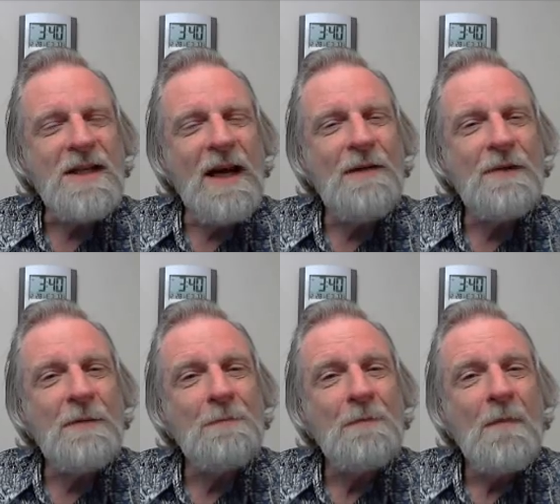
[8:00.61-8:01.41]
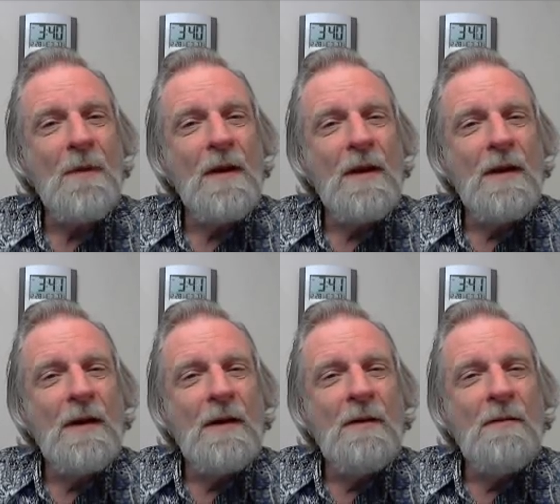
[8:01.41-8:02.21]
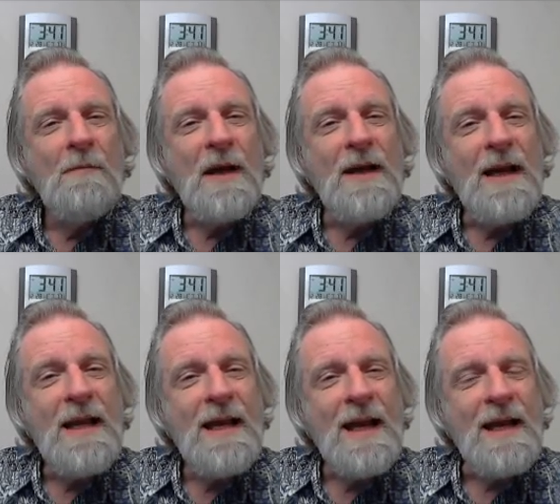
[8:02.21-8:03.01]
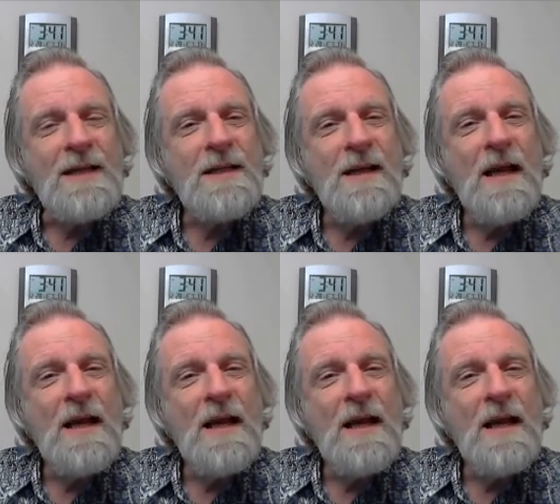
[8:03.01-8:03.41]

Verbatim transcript: left. But in any case,